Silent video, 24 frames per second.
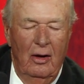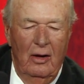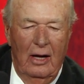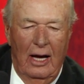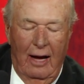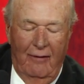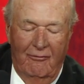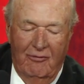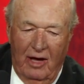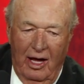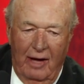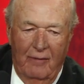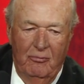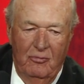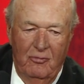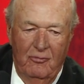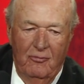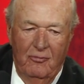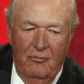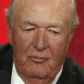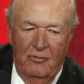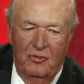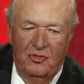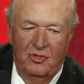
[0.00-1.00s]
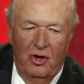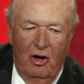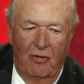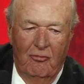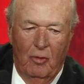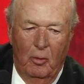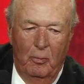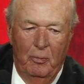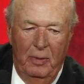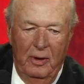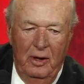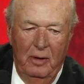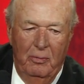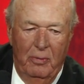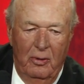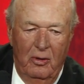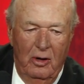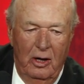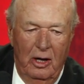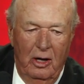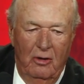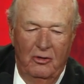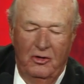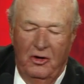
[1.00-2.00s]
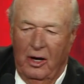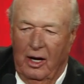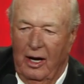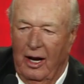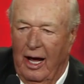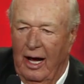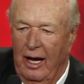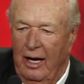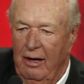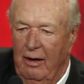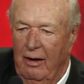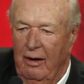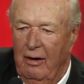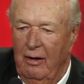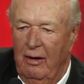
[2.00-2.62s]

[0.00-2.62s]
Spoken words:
I've got several people here tonight,